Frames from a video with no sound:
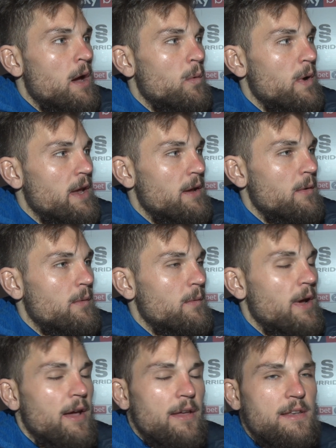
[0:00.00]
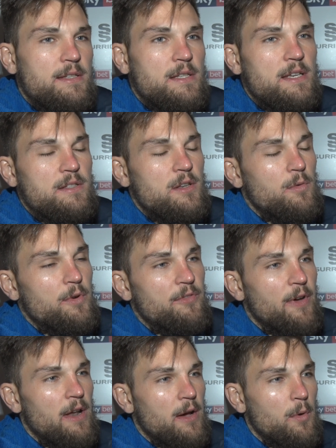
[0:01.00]
this season it almost
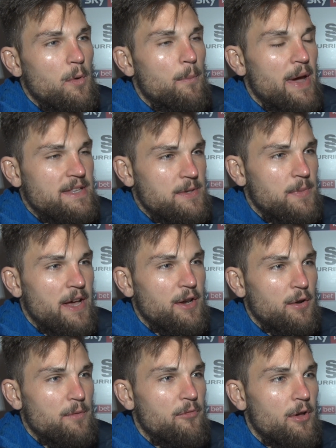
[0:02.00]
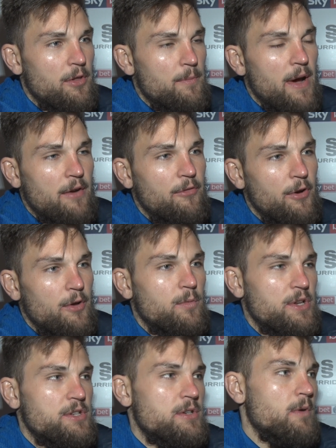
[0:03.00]
felt like we were better playing on the back foot,
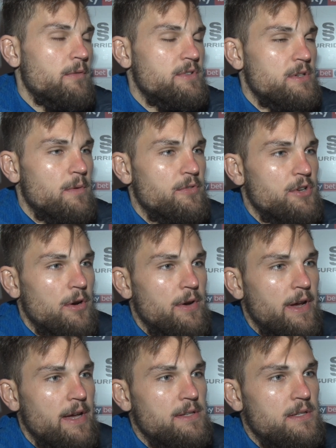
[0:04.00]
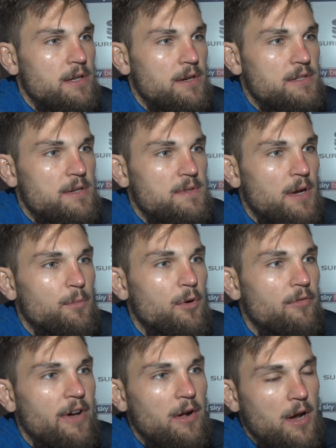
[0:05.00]
which obviously we've shown against teams like
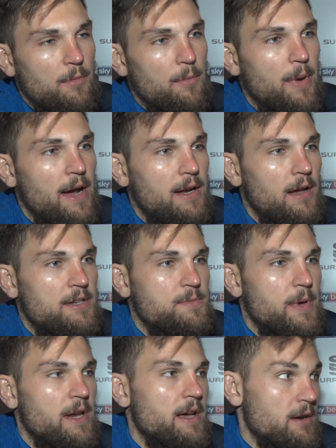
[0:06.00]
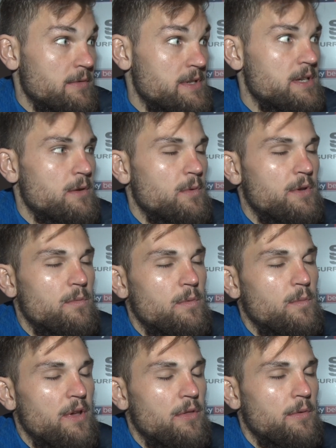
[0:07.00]
Port Vale coming back last minute, and obviously
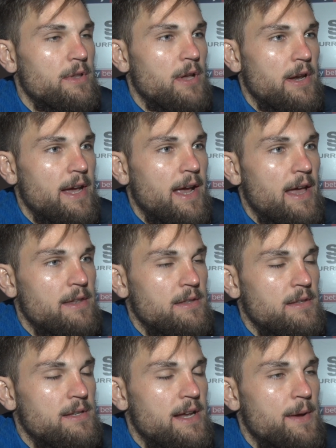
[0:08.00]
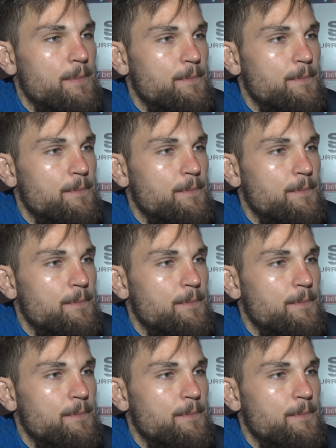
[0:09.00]
we thought we'd done it again today.